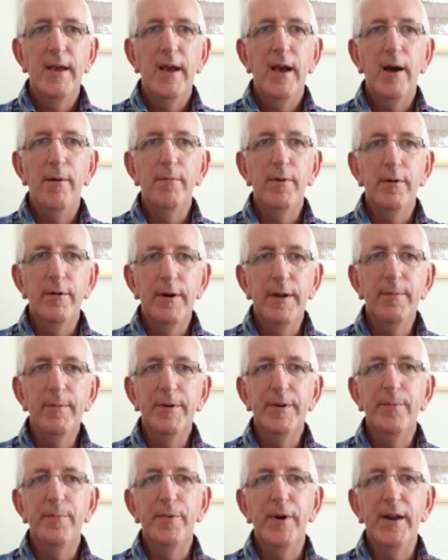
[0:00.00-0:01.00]
and we were able
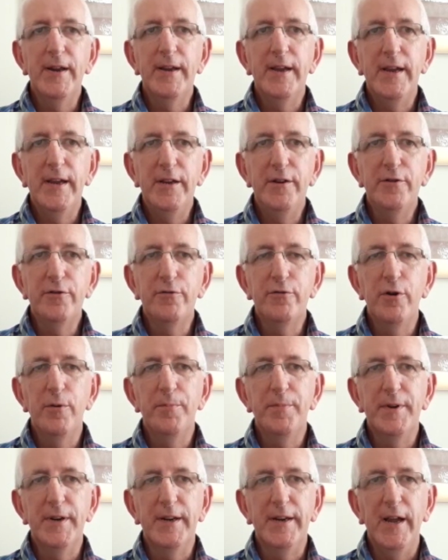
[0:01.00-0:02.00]
to bring each
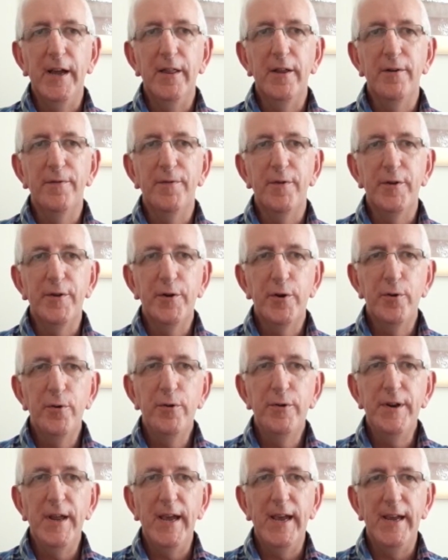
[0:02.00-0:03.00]
group together for
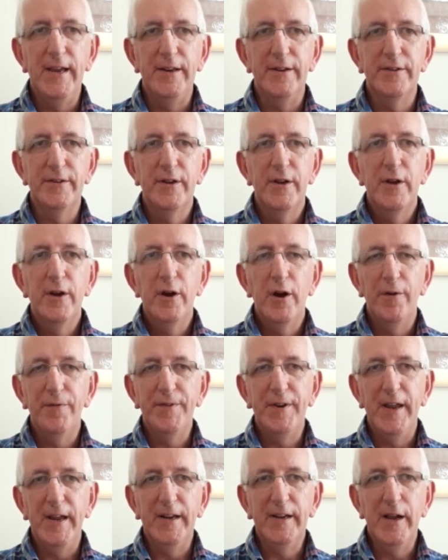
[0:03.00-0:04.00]
2 days of
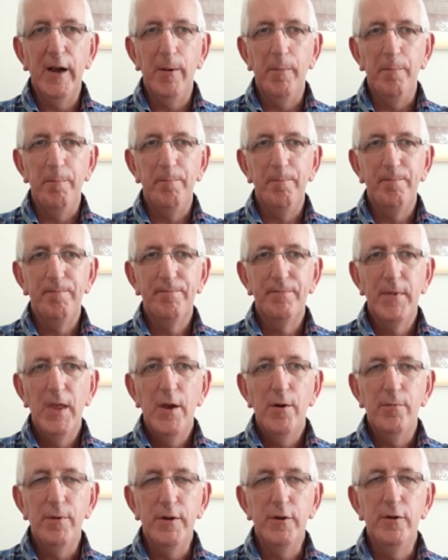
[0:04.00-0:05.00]
day camp.
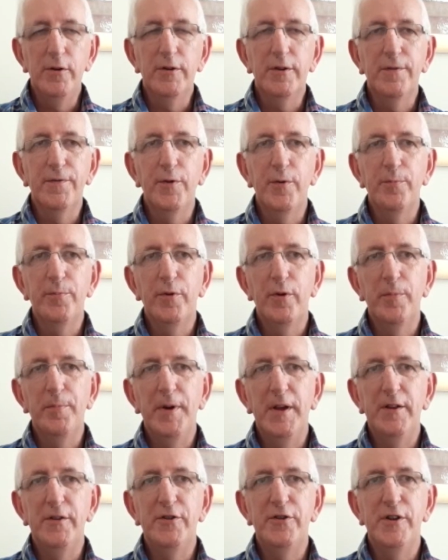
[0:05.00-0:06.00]
We used the football
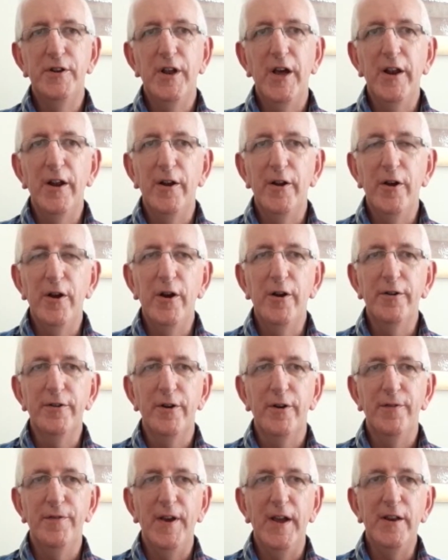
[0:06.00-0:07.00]
pitch in Amaldown as
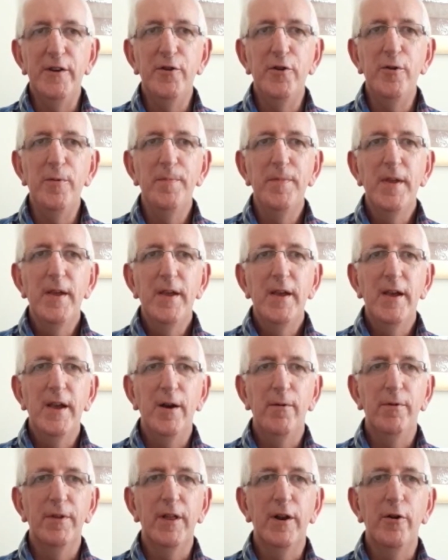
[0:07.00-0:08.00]
our venue,
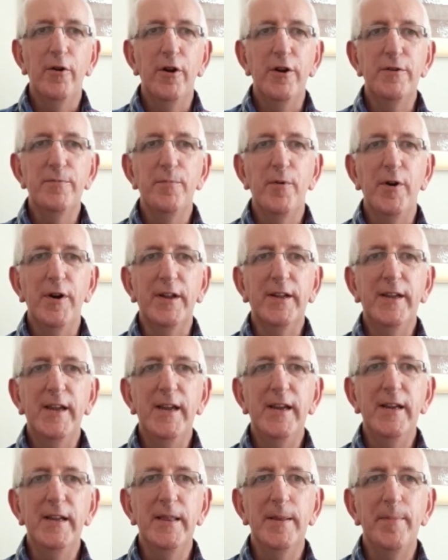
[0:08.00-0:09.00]
with a large
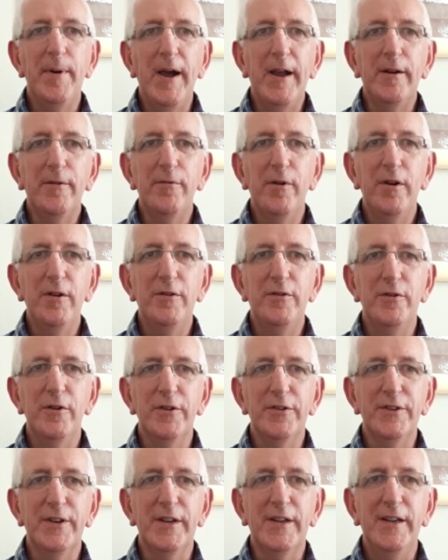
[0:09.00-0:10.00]
marquee in the background
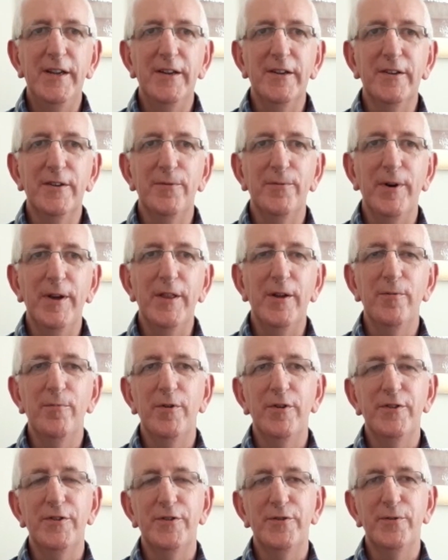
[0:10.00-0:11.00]
just in case the weather
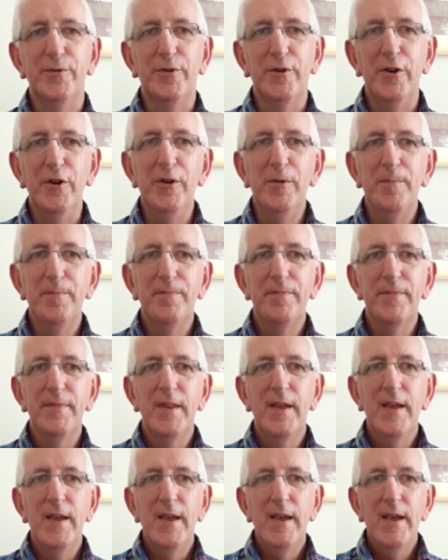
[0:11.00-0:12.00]
wasn't so good.
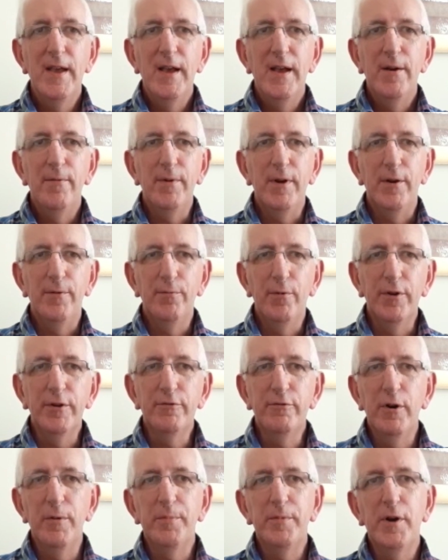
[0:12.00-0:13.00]
We had one
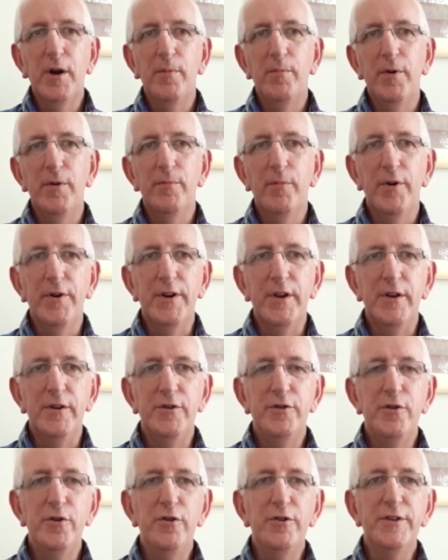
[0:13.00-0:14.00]
group come on Monday and
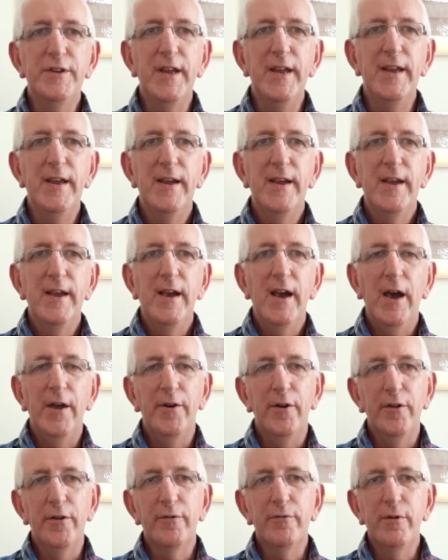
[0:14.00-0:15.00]
Tuesday,
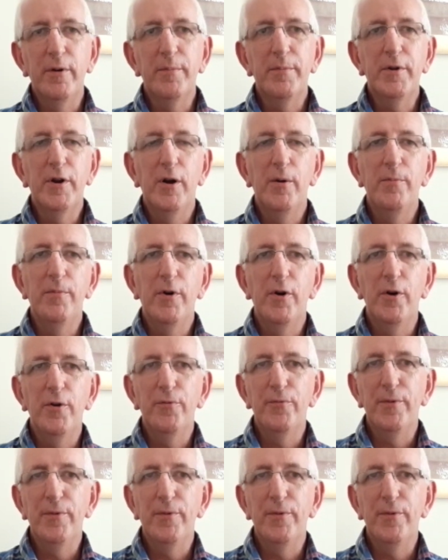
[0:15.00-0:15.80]
another group come on